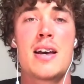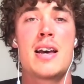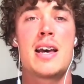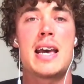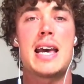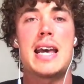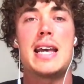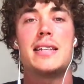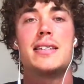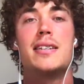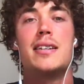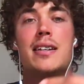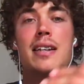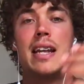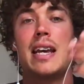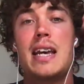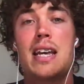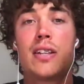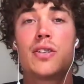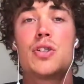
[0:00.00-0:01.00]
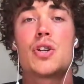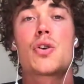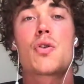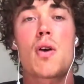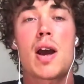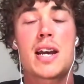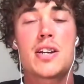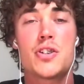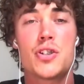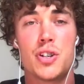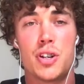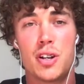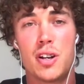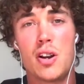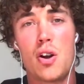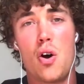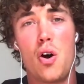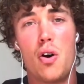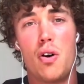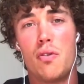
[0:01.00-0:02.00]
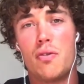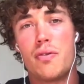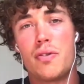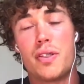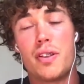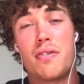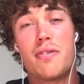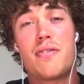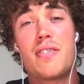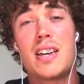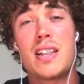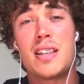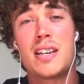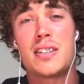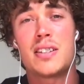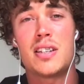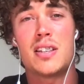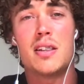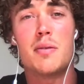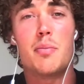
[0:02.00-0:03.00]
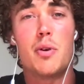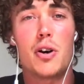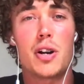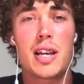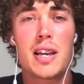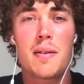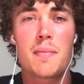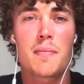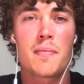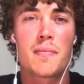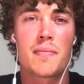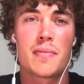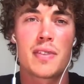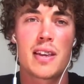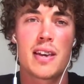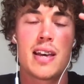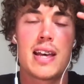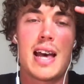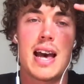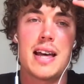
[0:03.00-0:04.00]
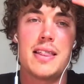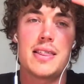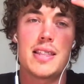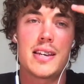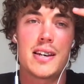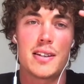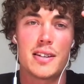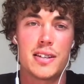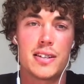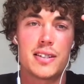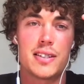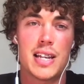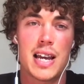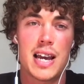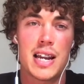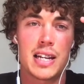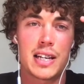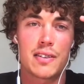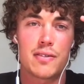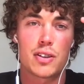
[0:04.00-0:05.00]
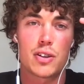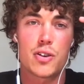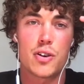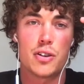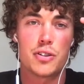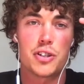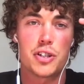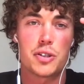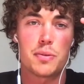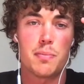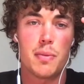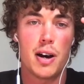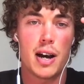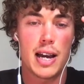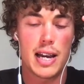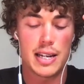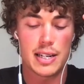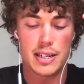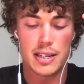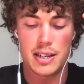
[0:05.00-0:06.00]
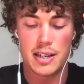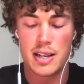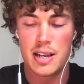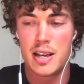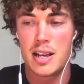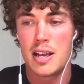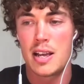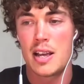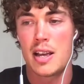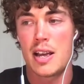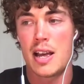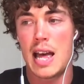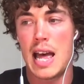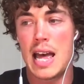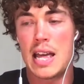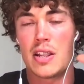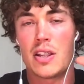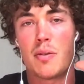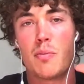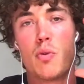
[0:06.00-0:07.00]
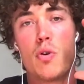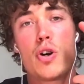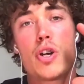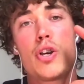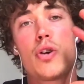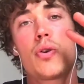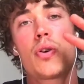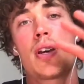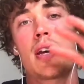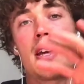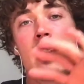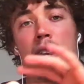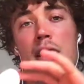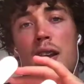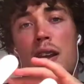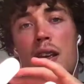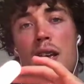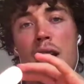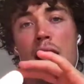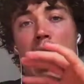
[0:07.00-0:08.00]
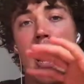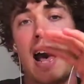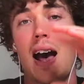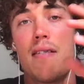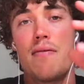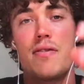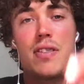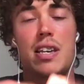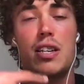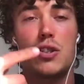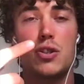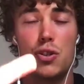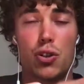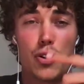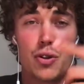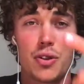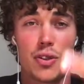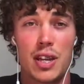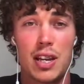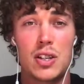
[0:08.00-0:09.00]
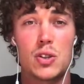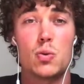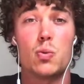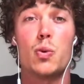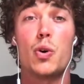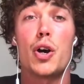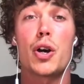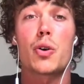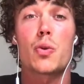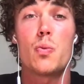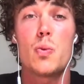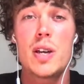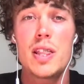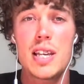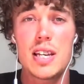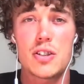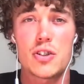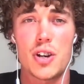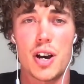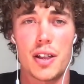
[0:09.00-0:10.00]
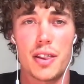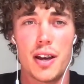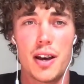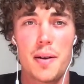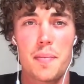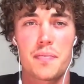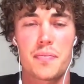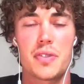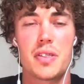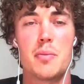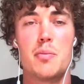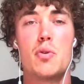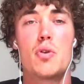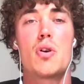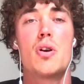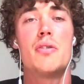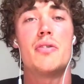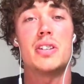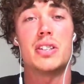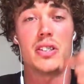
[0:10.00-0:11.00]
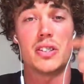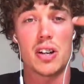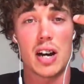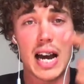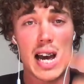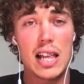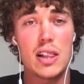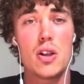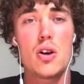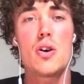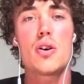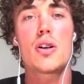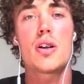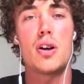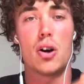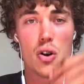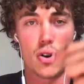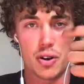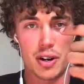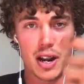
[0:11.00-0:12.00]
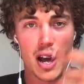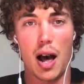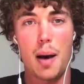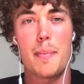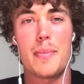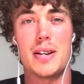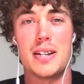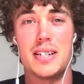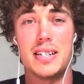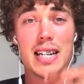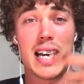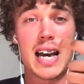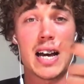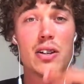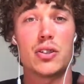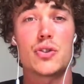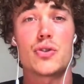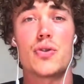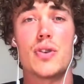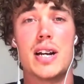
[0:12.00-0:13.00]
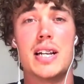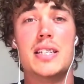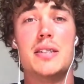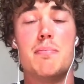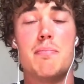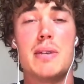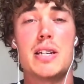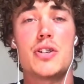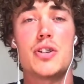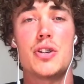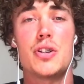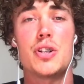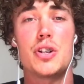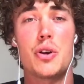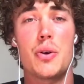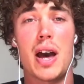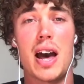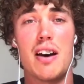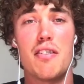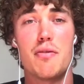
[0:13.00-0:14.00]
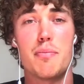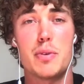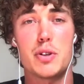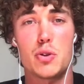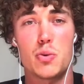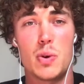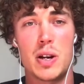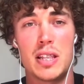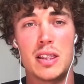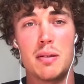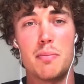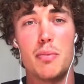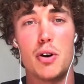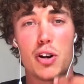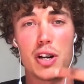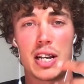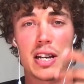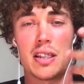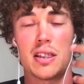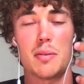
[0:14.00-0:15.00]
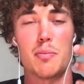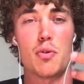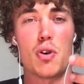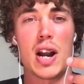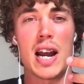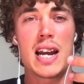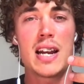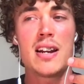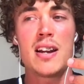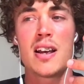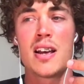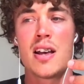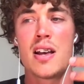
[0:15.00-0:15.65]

It's an integration of the feelings in the body and the understanding of the conscious mind. And the more you can have these two things work with each other, the more of a dialogue or an up and down transmission you have between the body and the brain,